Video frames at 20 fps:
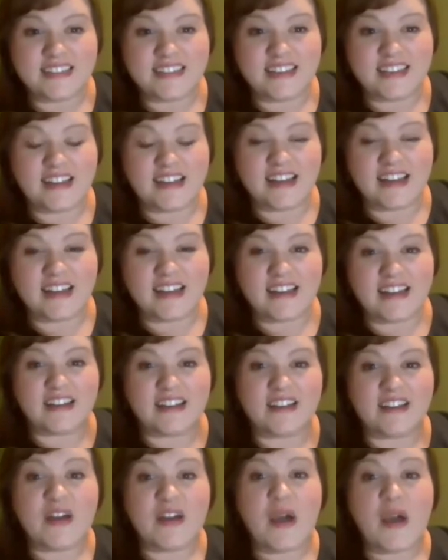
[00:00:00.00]

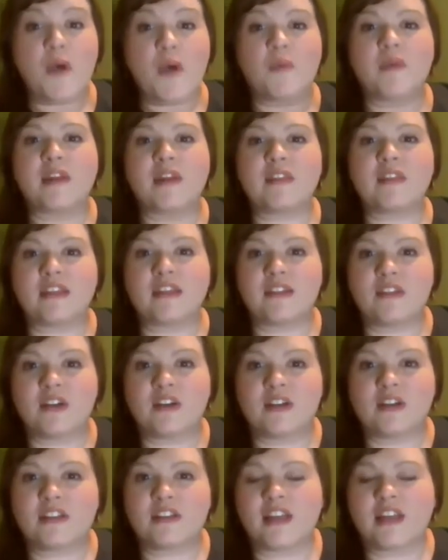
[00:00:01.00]
Yeah. What do they
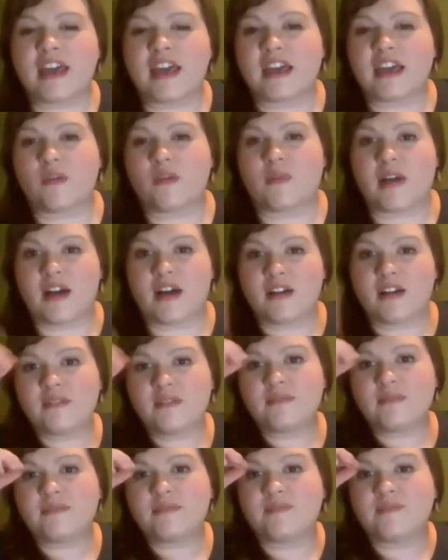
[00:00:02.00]
look like?
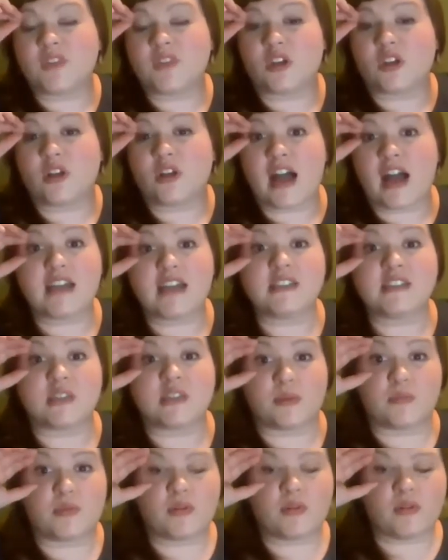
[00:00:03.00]
Well, your eyes
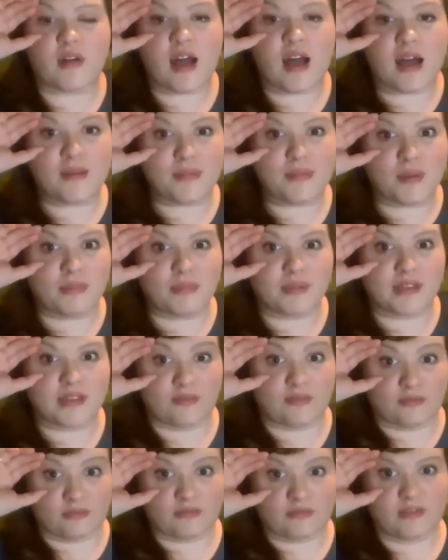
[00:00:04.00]
are
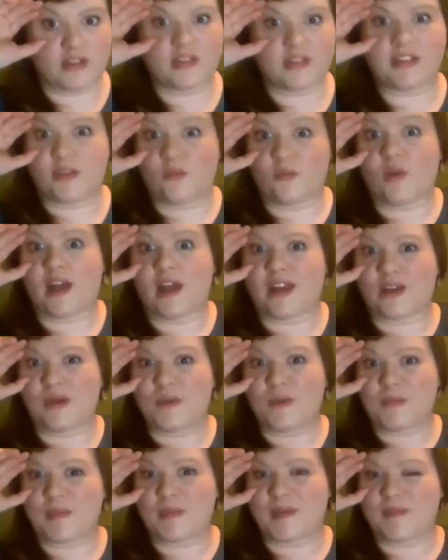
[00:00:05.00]
probably really wide
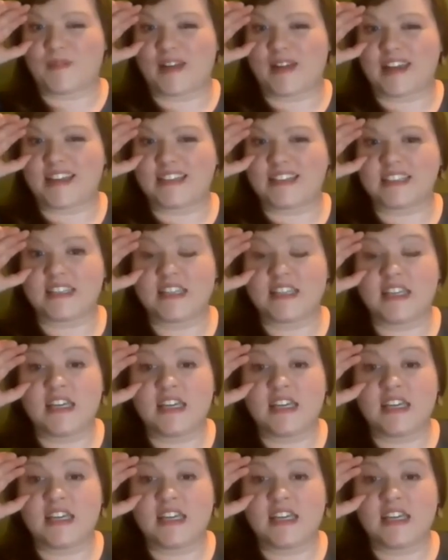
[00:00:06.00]
open, right?